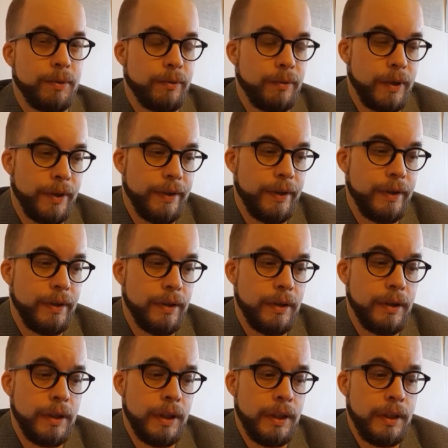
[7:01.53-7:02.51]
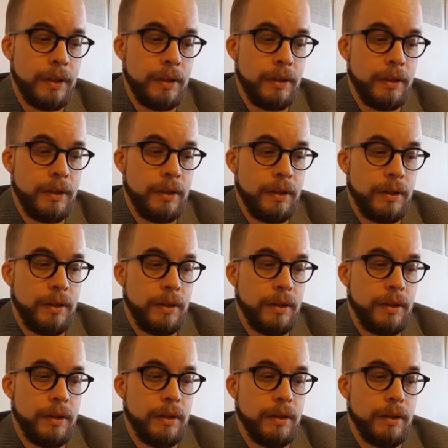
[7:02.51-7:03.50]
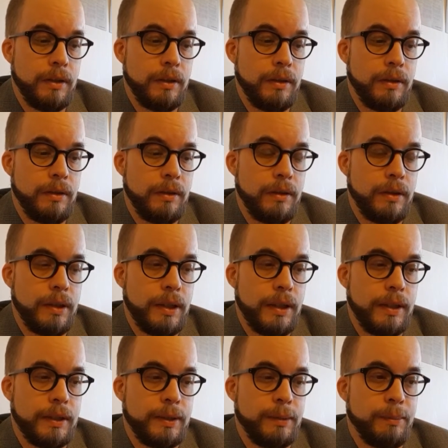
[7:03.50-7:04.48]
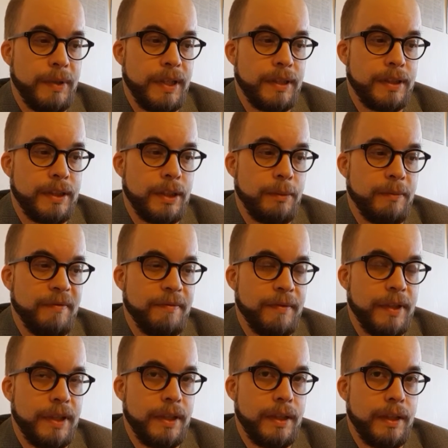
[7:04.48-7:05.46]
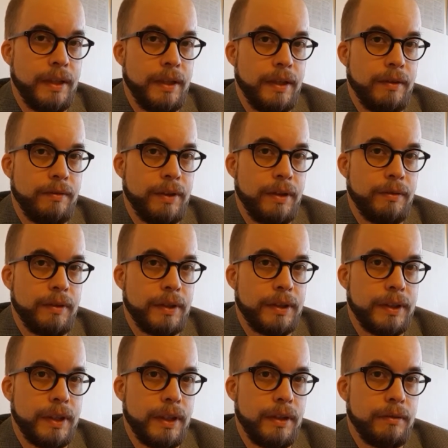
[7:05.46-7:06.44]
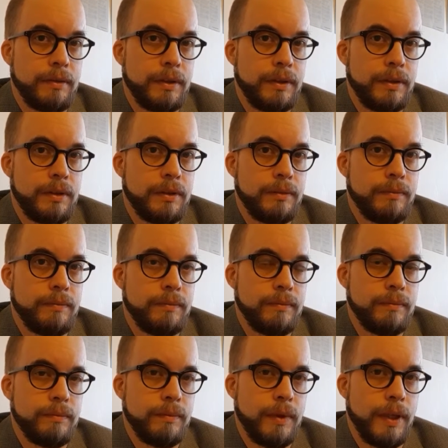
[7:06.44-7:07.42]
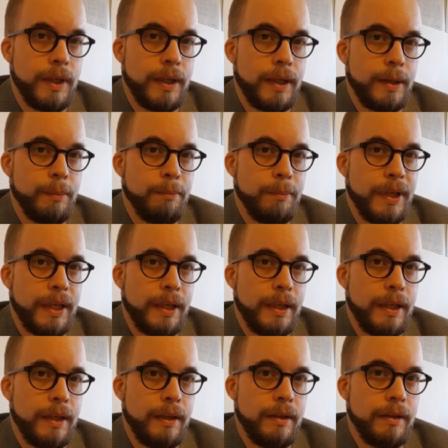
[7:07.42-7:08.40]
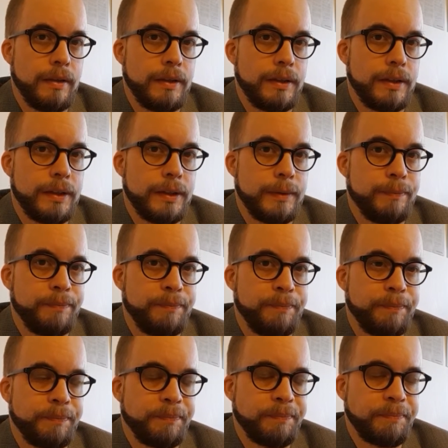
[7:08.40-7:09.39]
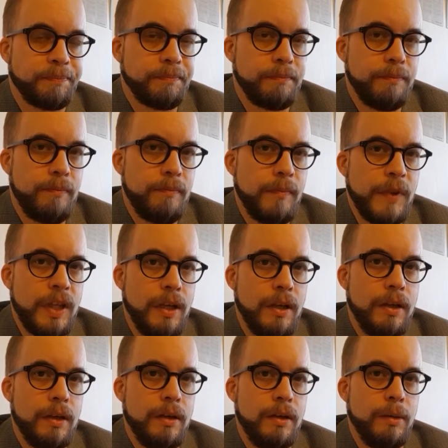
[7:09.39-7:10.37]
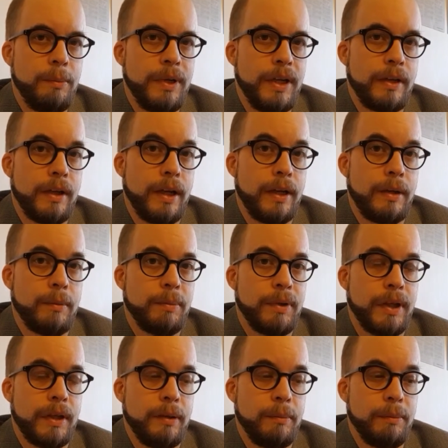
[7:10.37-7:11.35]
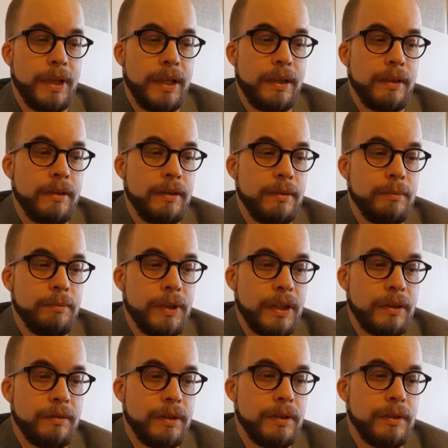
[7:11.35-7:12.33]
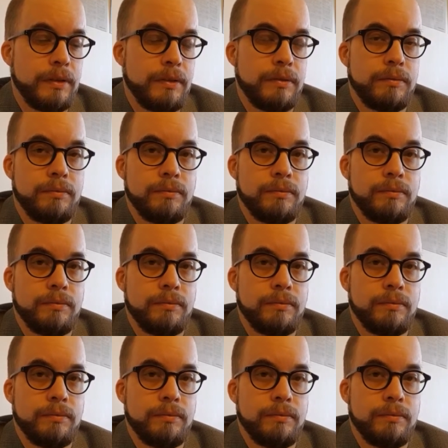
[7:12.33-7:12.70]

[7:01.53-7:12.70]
brother has made some of my favorite stouts, like Mick Keller's Beer Geek Bacon Breakfast